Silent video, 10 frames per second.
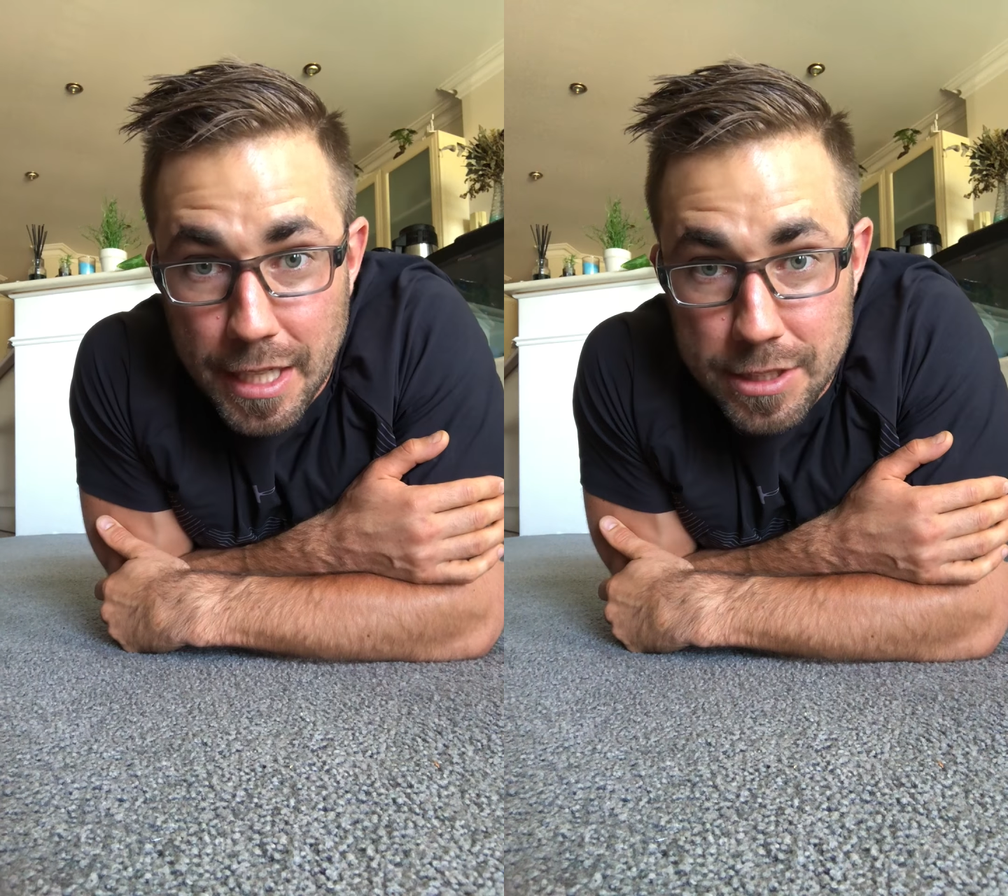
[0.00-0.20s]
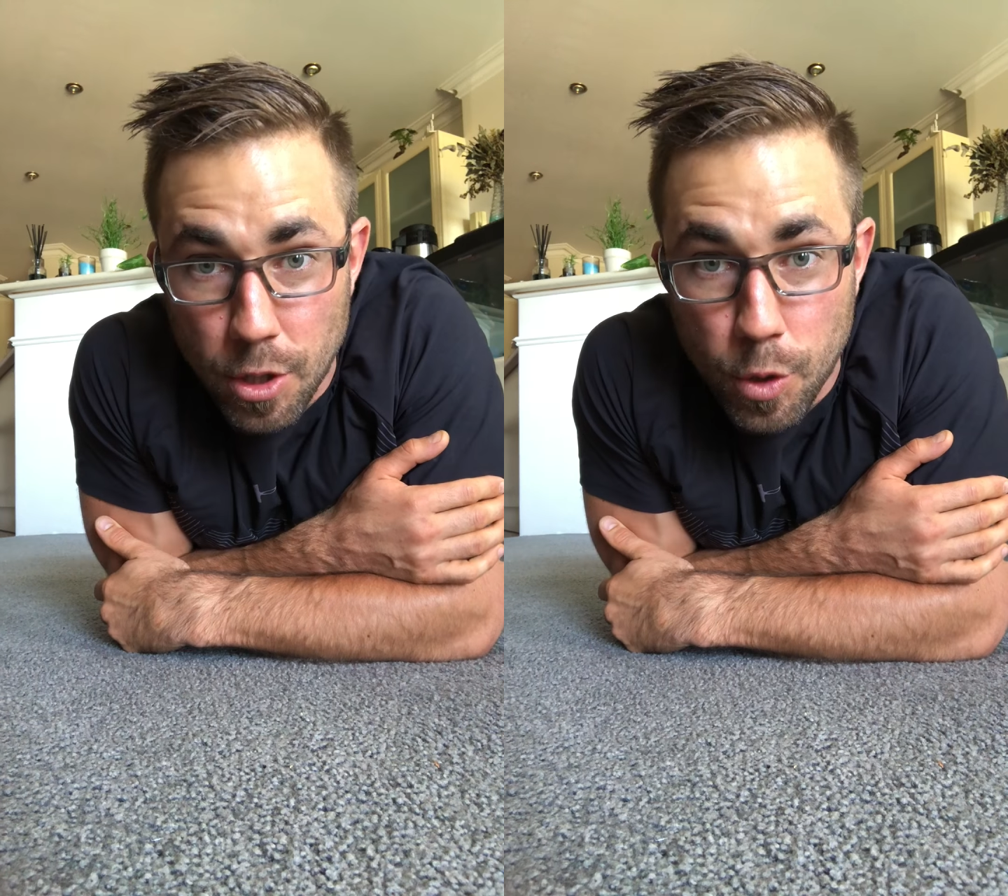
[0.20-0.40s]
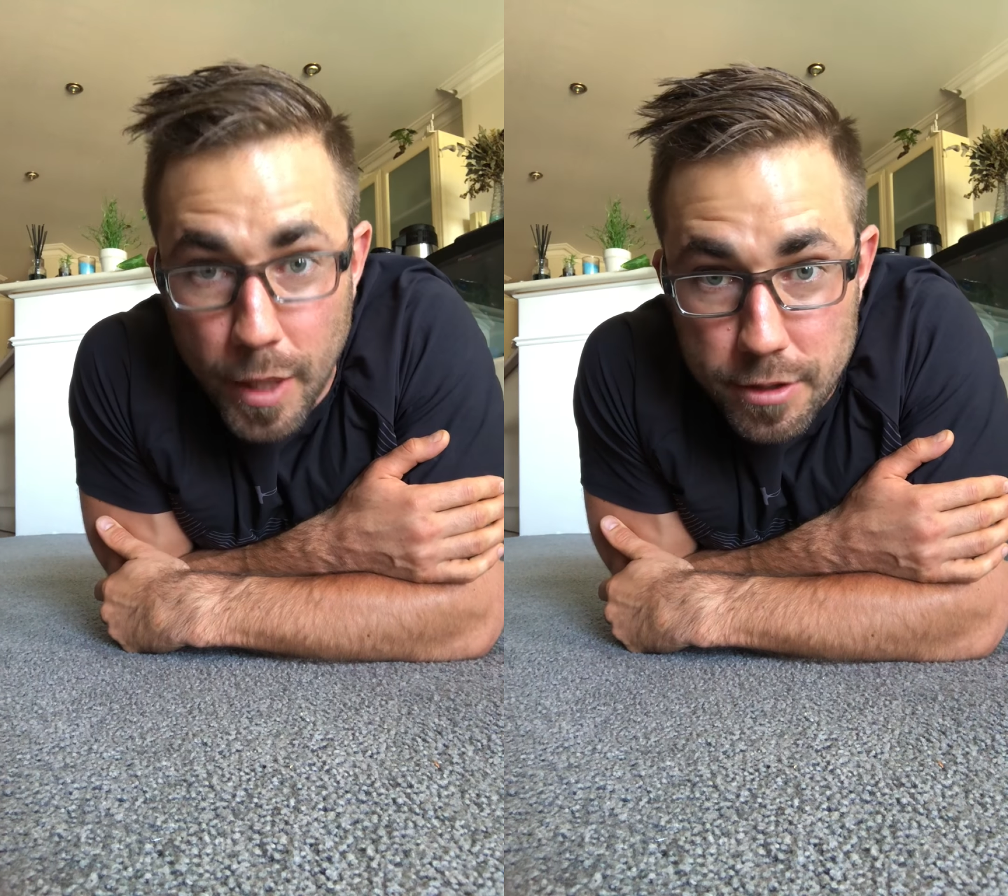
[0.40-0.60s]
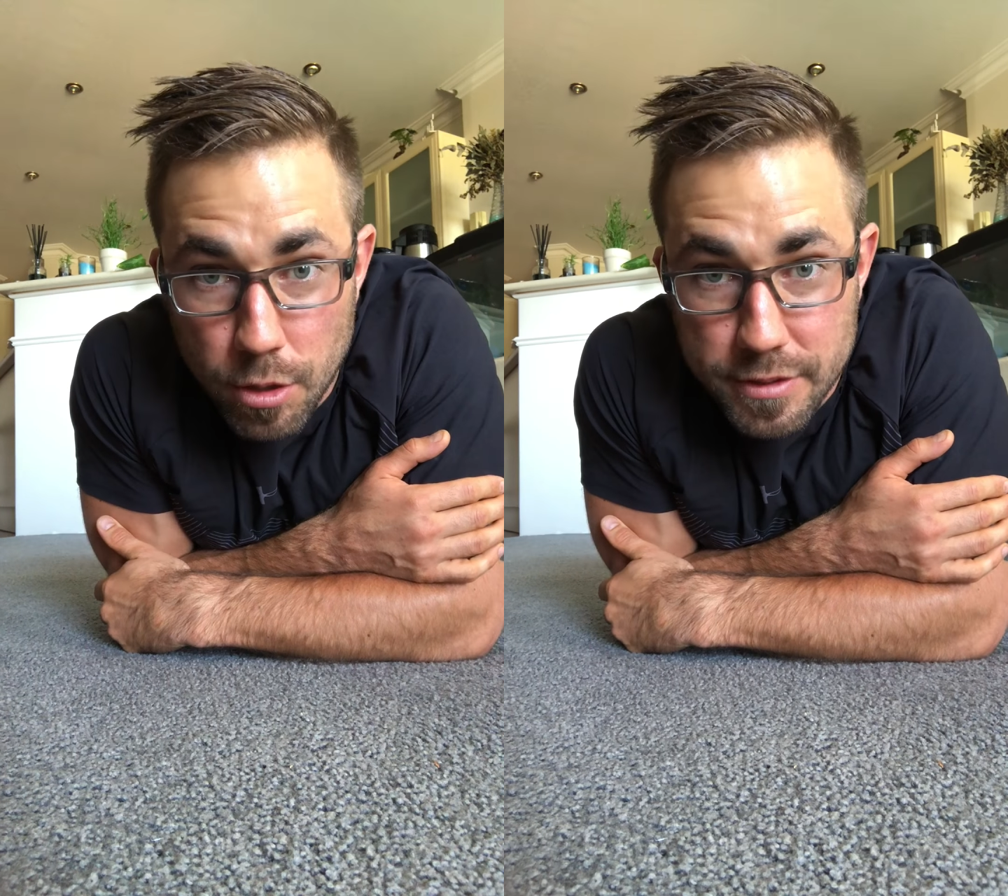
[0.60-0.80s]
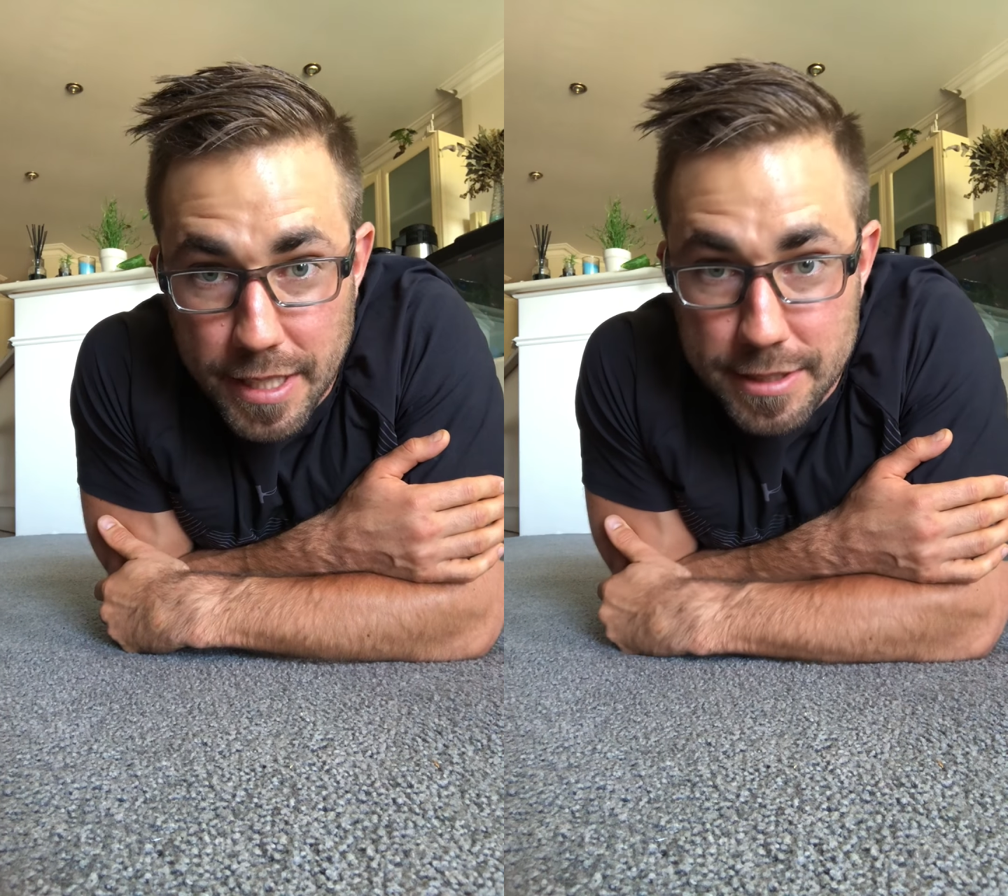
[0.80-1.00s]
So a quick
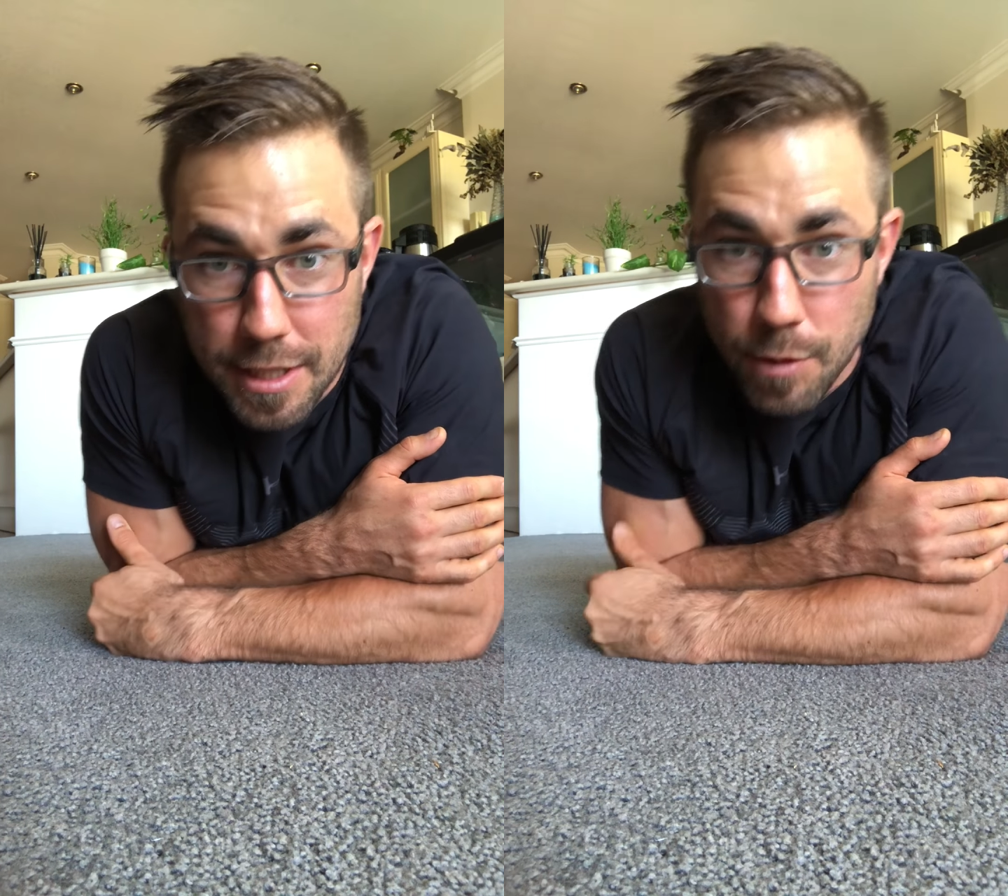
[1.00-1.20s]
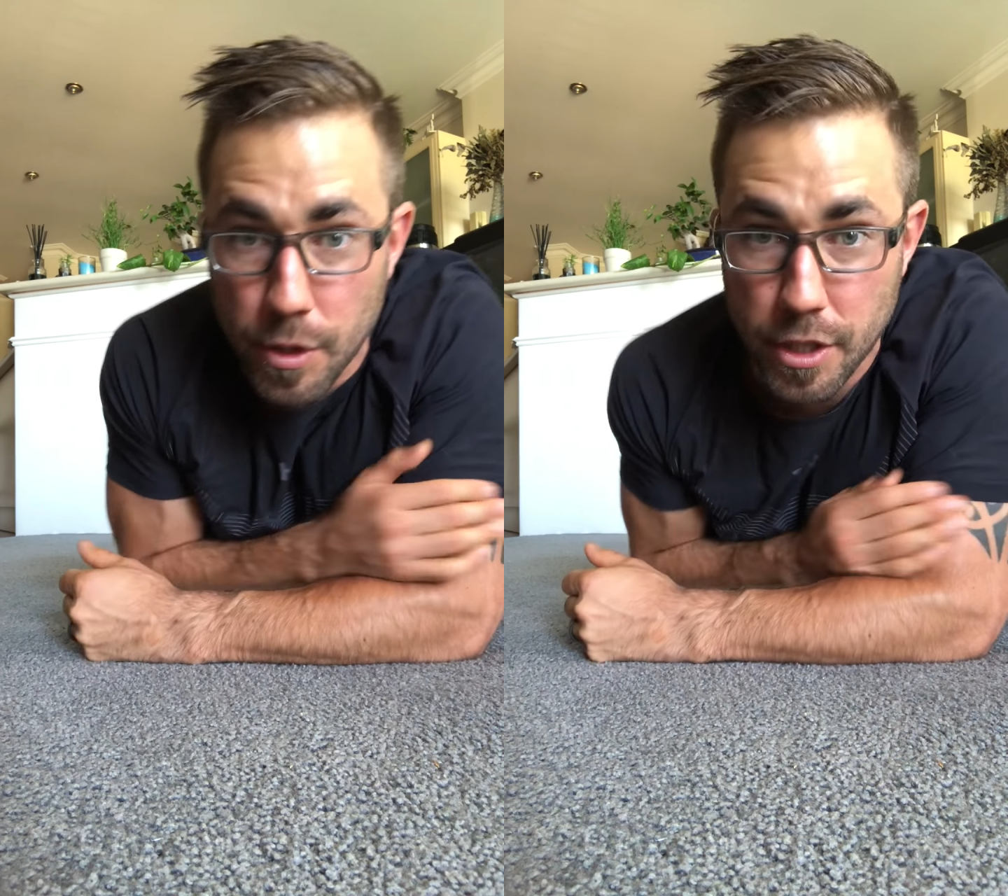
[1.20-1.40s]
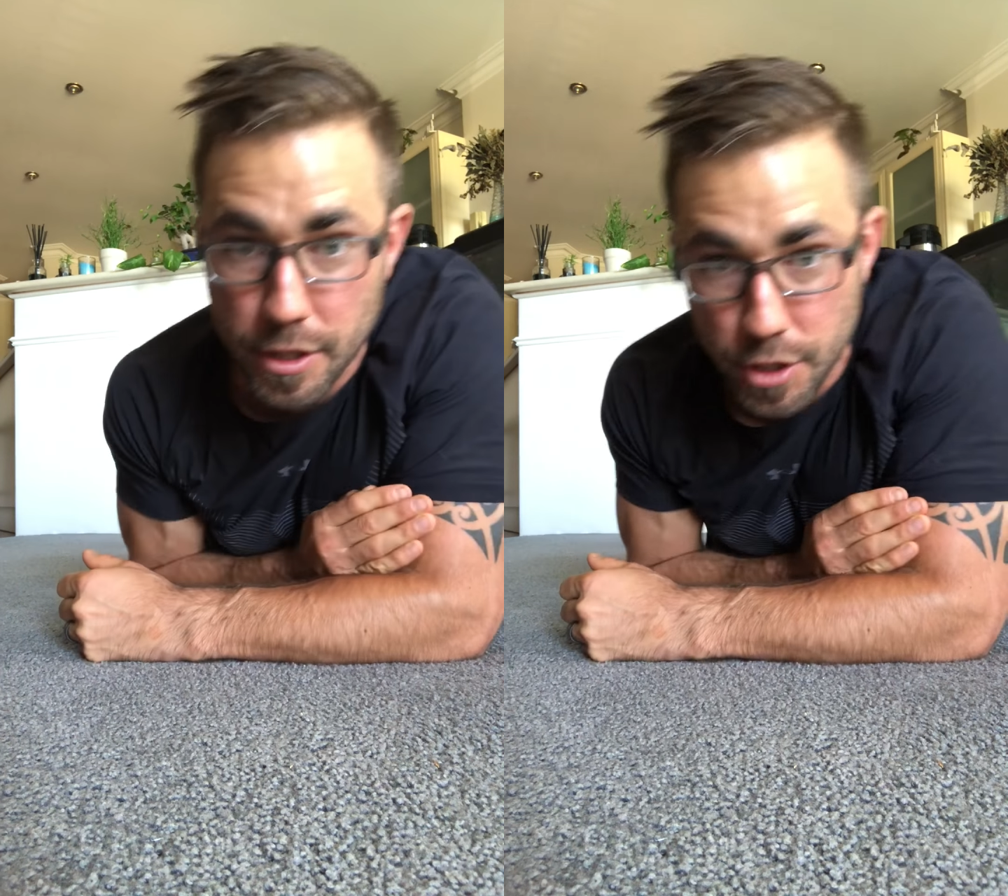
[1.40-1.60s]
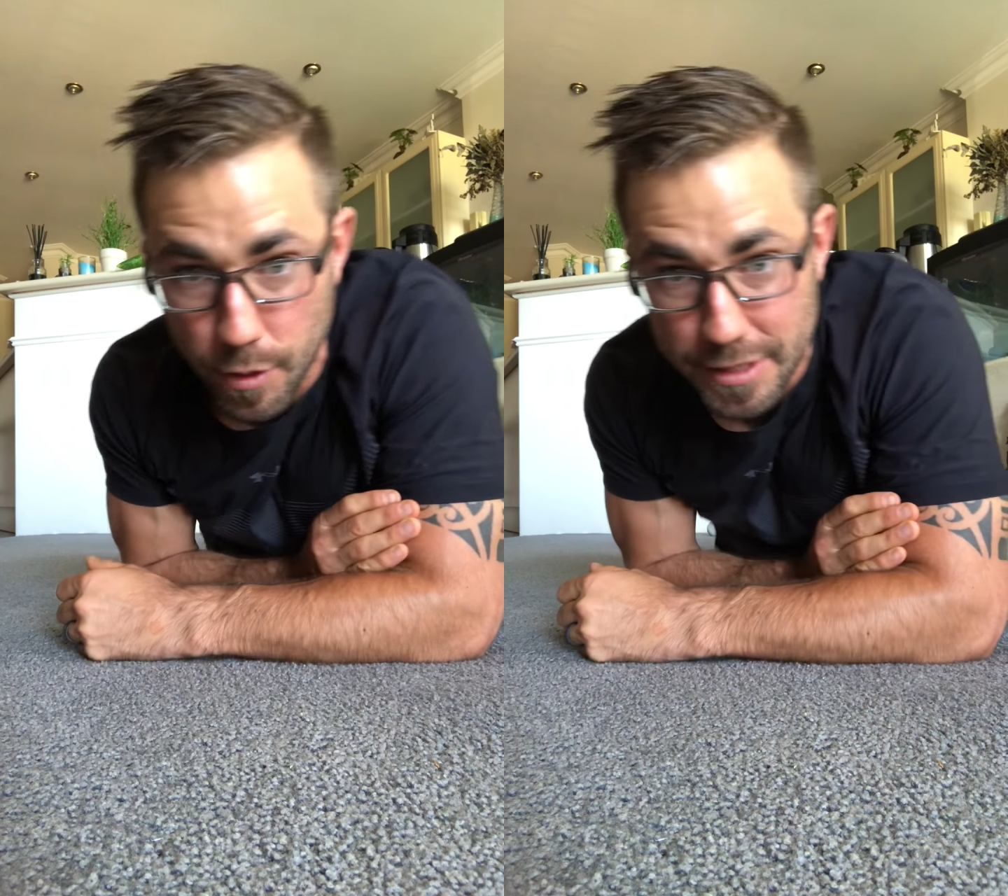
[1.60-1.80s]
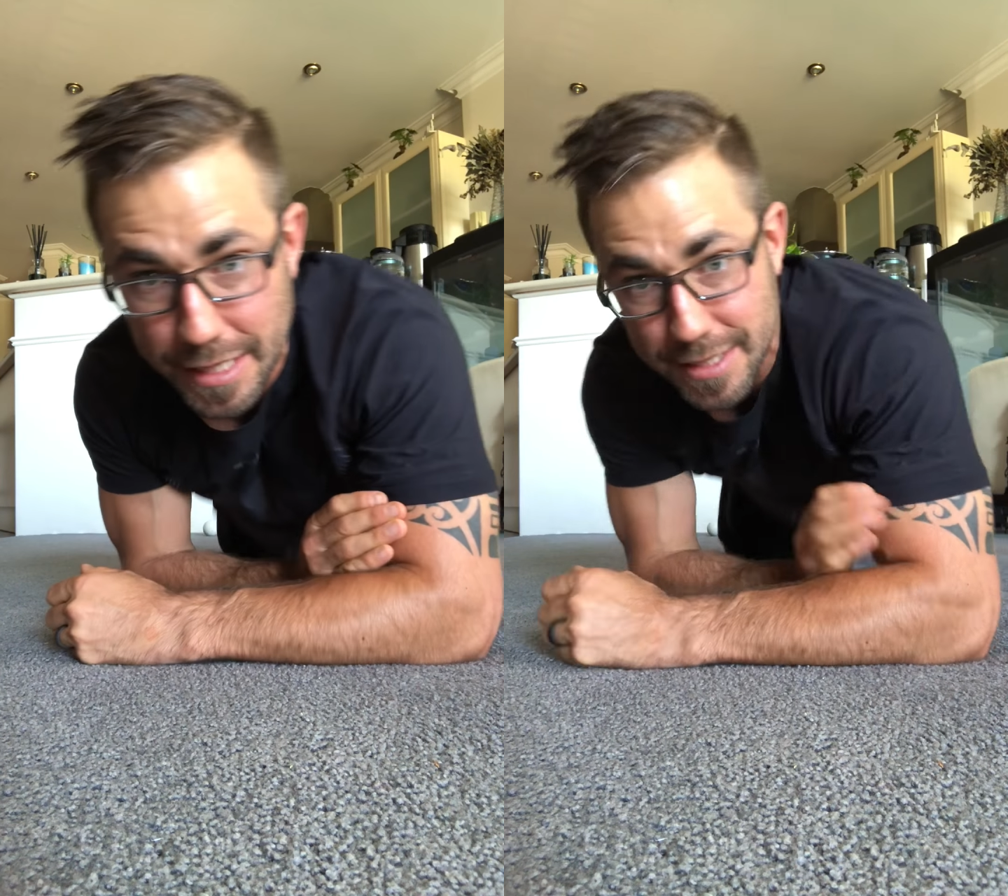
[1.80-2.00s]
little test that I want you to
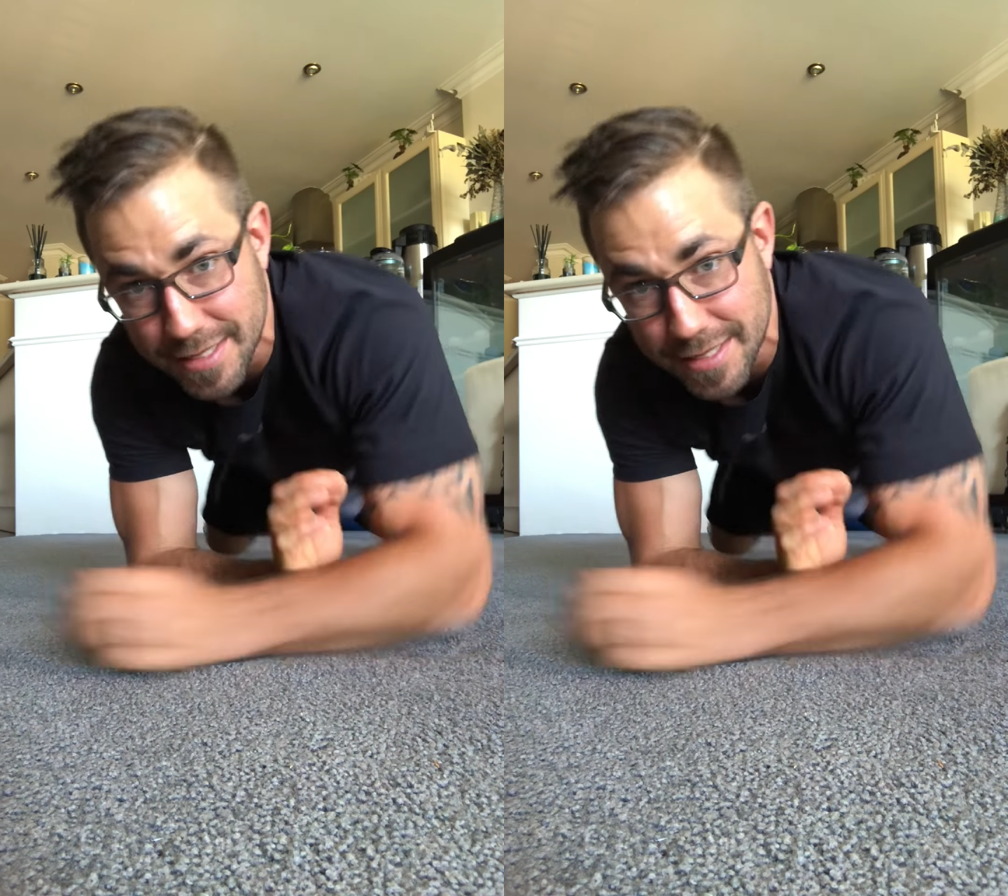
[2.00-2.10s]
do is in